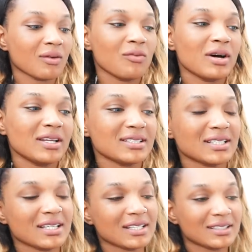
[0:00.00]
What um,
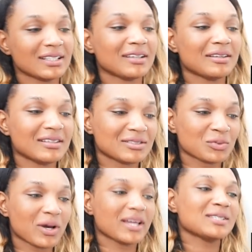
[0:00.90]
is in
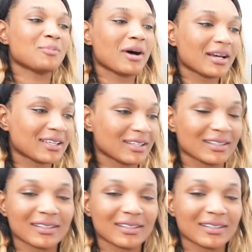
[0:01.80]
Sway's pocket?